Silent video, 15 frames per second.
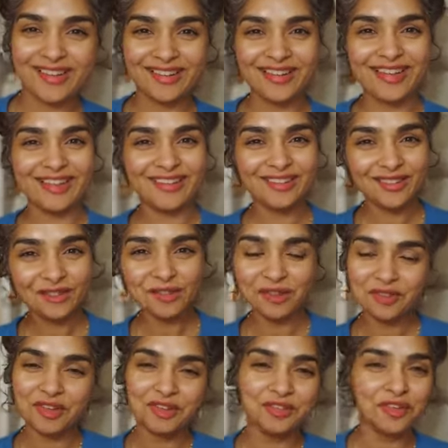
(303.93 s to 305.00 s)
or like, you know,
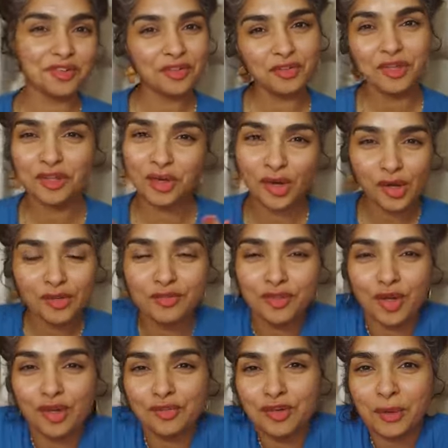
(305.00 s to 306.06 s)
if, if you you're if
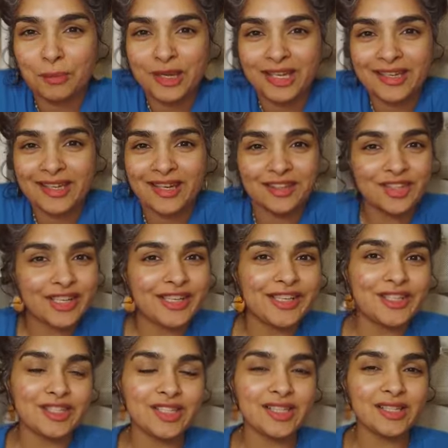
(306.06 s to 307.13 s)
you're from India,
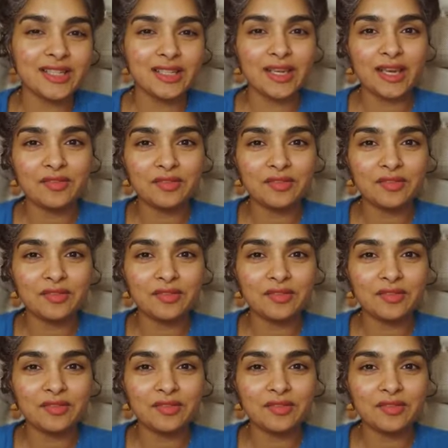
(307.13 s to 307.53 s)
traditionally